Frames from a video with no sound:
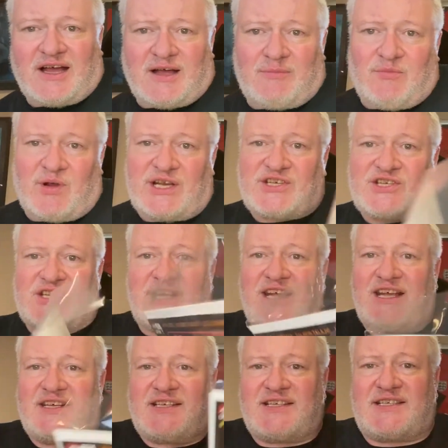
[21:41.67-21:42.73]
which
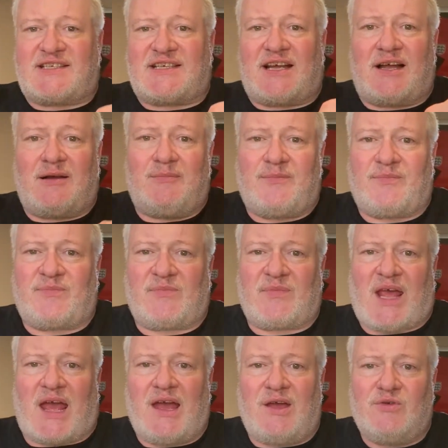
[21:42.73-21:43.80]
is
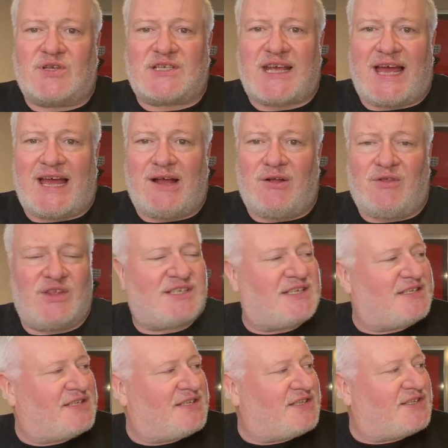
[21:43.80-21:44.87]
Hotel. This
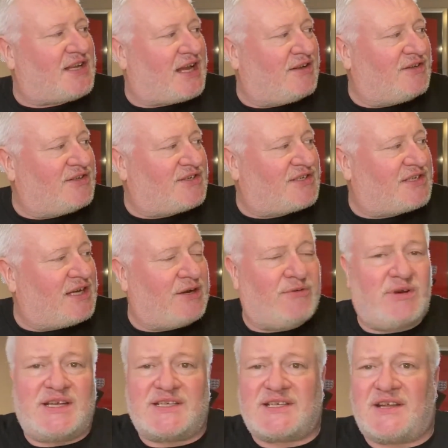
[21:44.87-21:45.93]
is the second
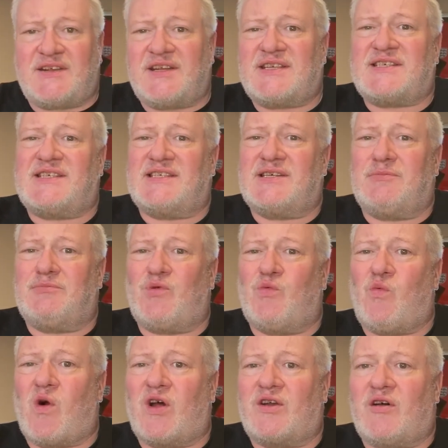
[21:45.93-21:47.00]
series, and this is
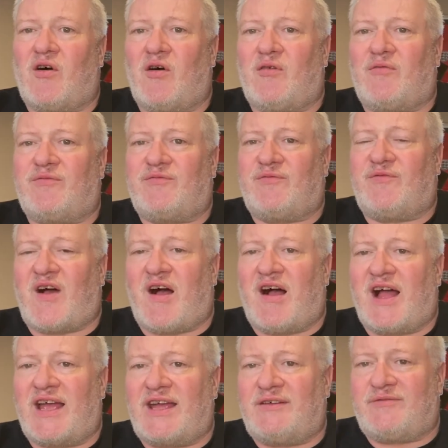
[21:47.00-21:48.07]
#1 of
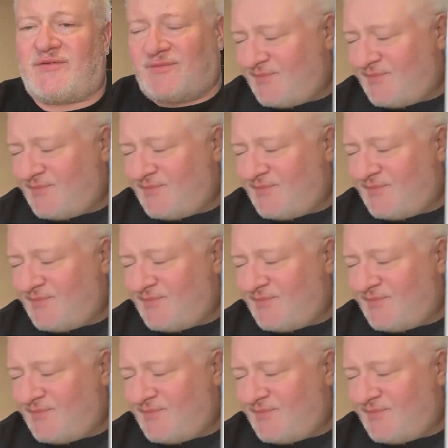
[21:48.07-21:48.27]
5.